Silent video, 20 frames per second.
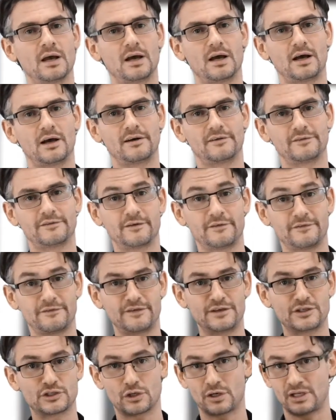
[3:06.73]
of
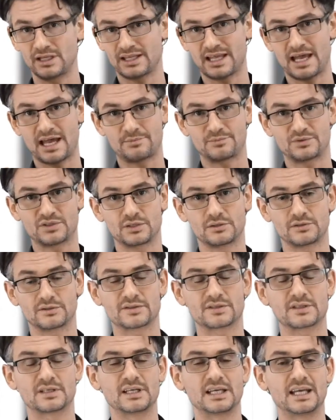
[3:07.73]
fish oil capsules
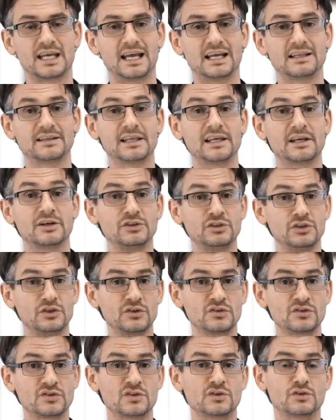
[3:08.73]
and they are
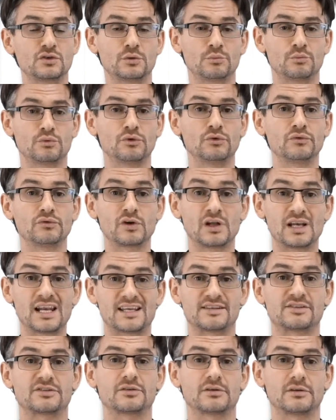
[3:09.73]
used to improve
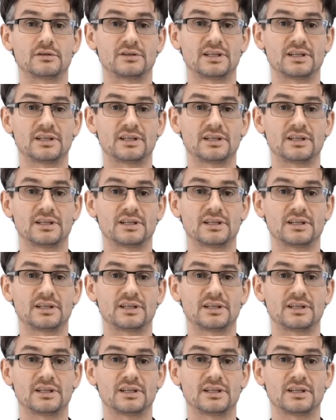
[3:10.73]
cholesterol,